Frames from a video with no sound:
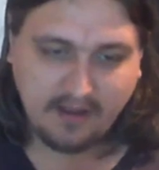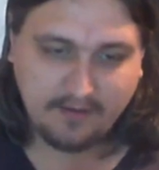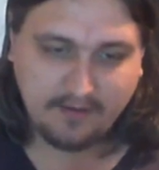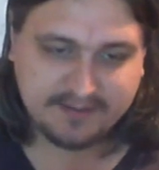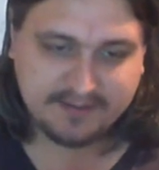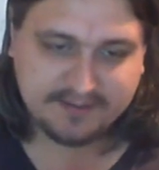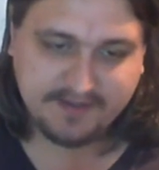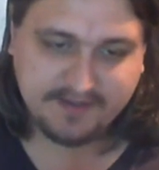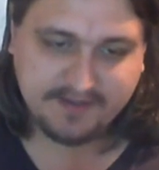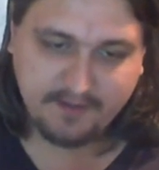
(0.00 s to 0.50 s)

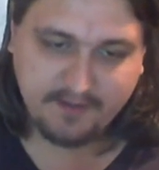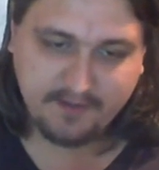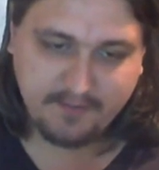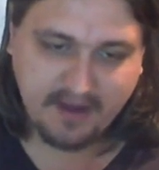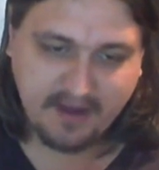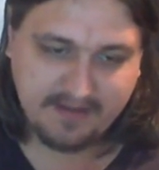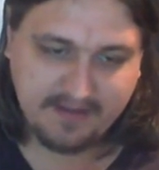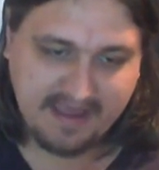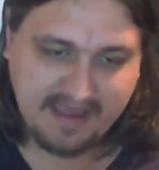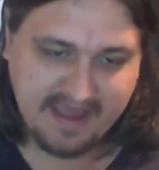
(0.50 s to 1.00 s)
was, you know, in
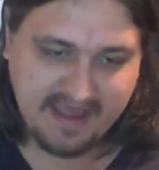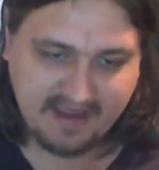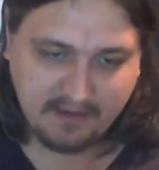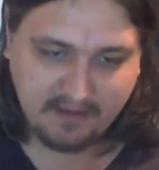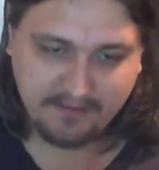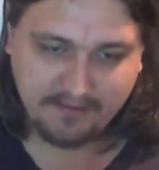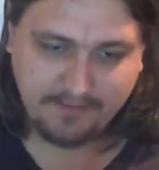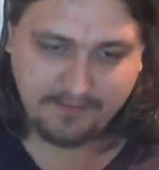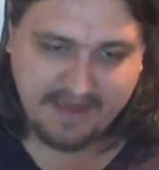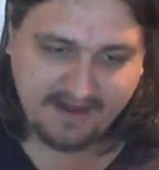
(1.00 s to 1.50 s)
my hangout
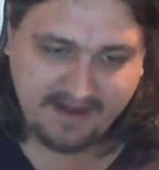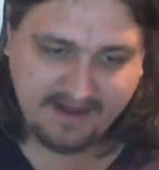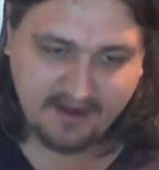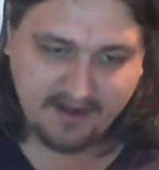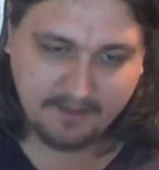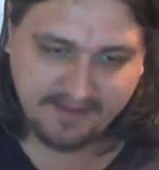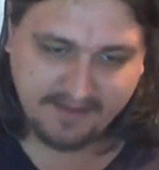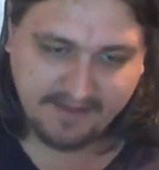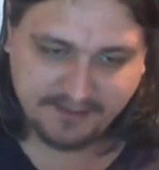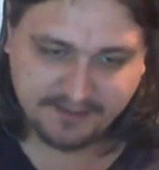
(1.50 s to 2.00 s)
with Bane, I
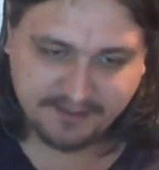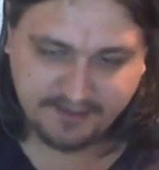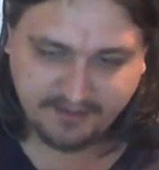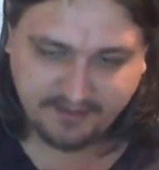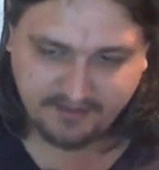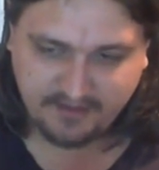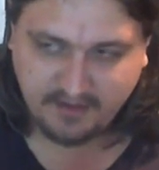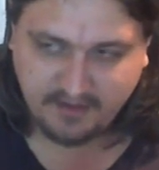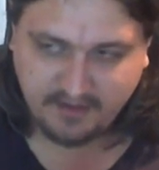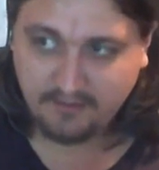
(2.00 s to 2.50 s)

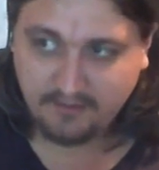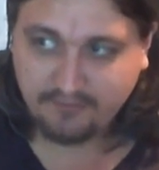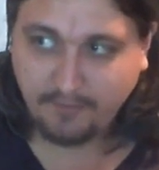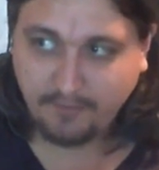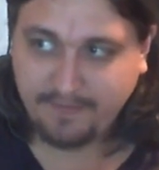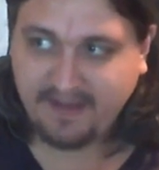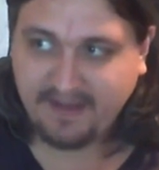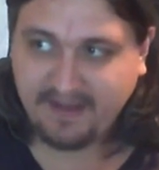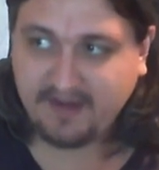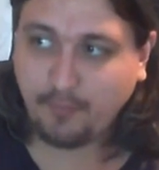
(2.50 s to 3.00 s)
mentioned
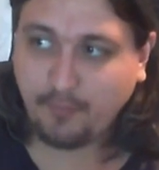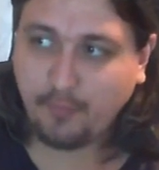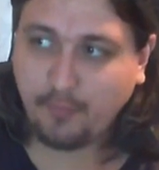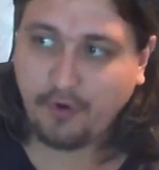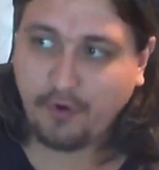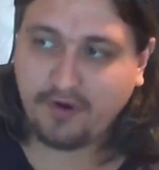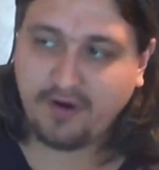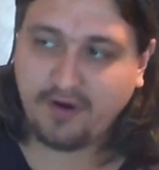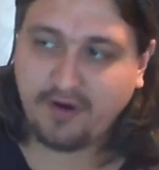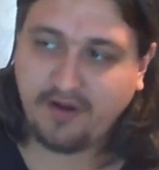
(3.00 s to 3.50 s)
Rebecca
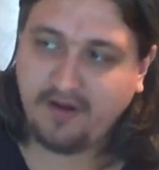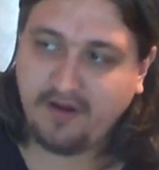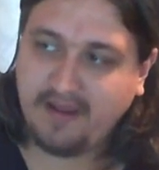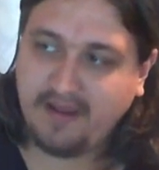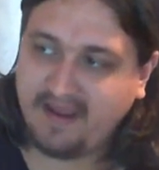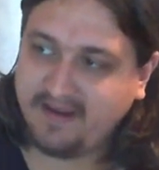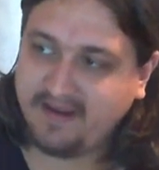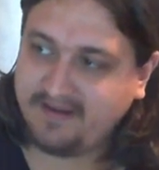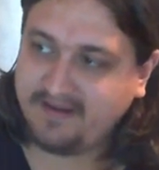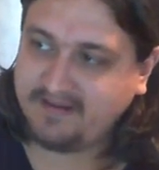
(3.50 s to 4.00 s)
Walker
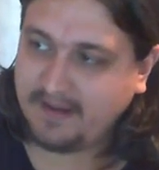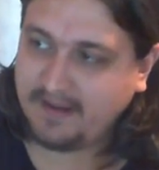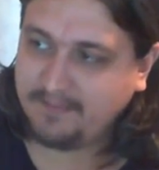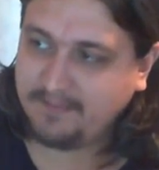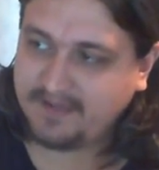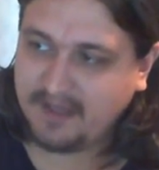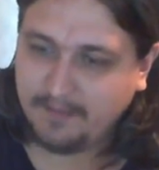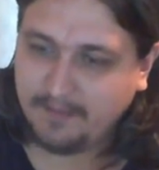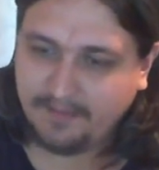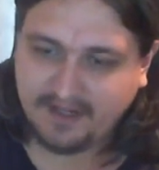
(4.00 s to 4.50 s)
and
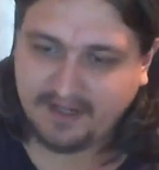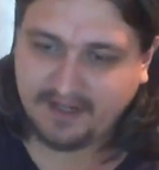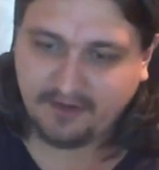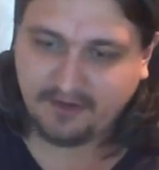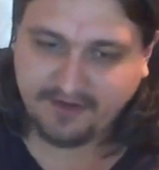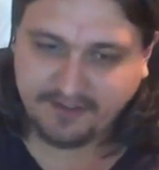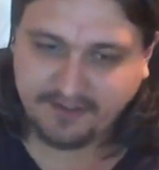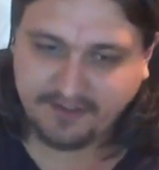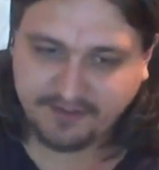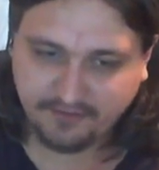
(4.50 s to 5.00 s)
Kimberly
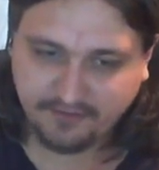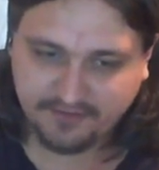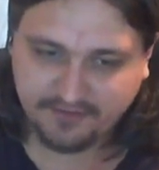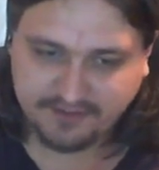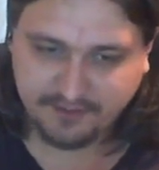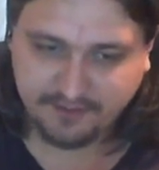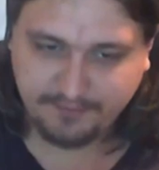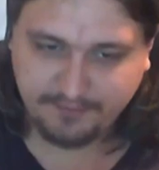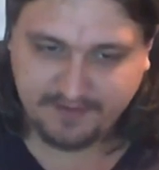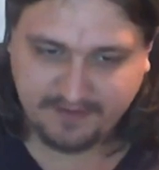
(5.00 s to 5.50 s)
Crenshaw, the
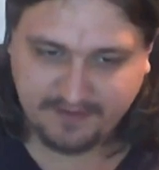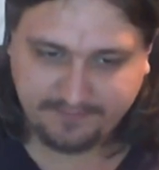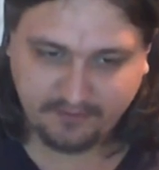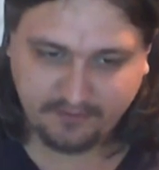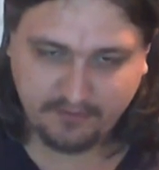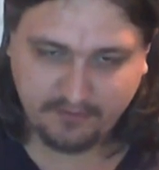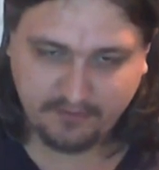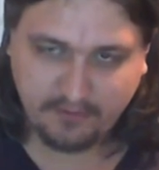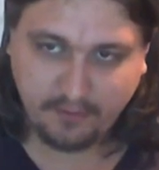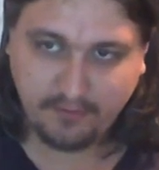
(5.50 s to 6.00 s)
two
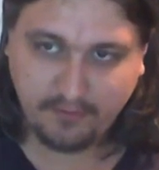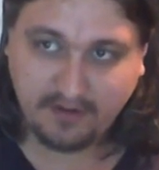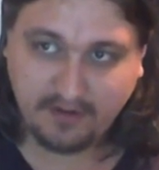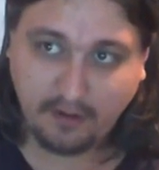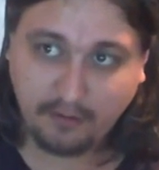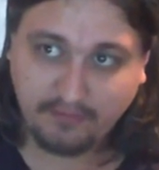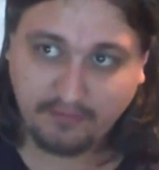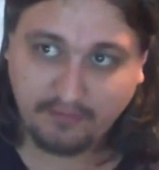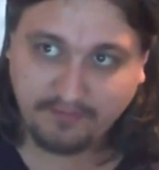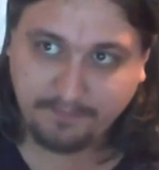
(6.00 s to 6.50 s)
people who,
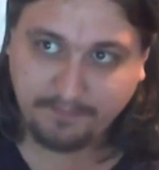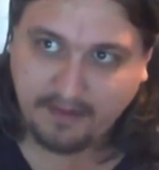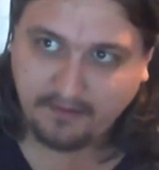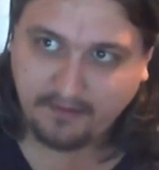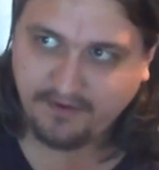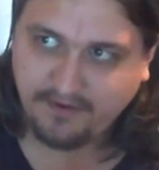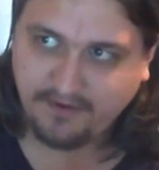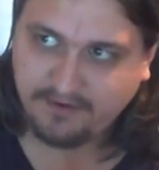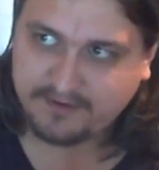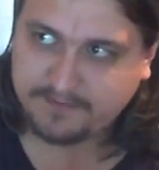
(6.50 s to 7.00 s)
along with
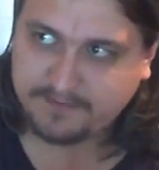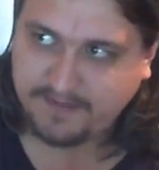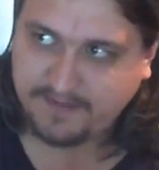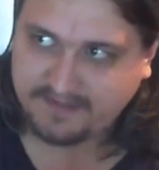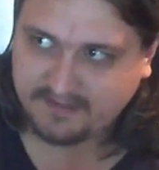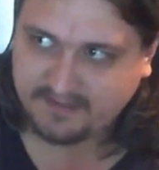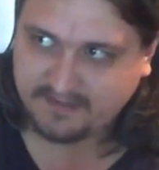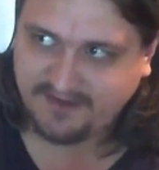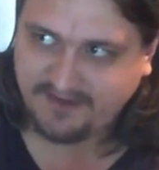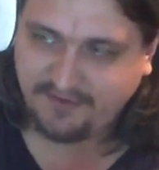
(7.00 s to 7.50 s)
bell hooks,
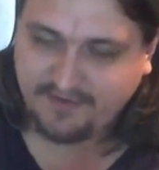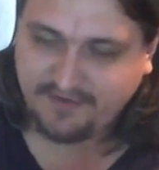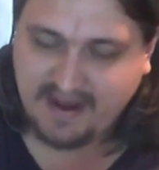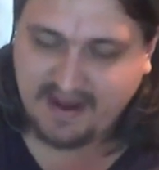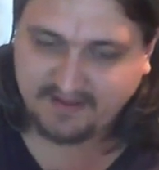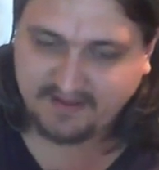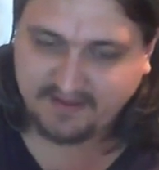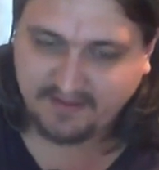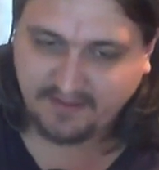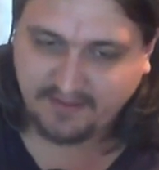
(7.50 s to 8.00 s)
basically
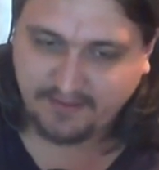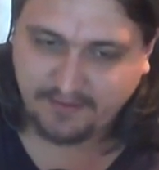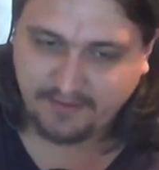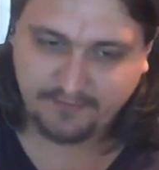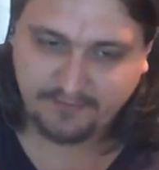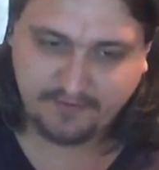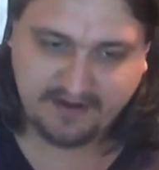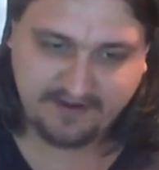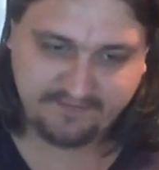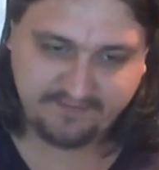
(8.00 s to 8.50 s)
created the
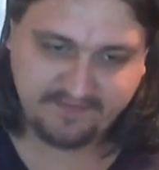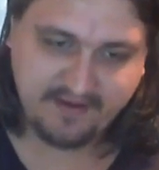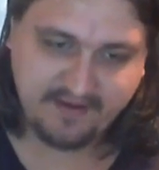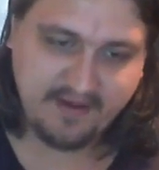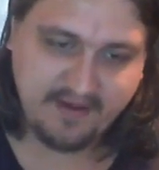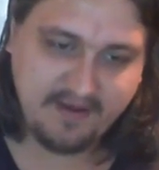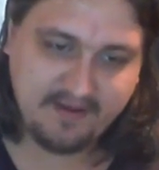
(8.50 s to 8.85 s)
third wave.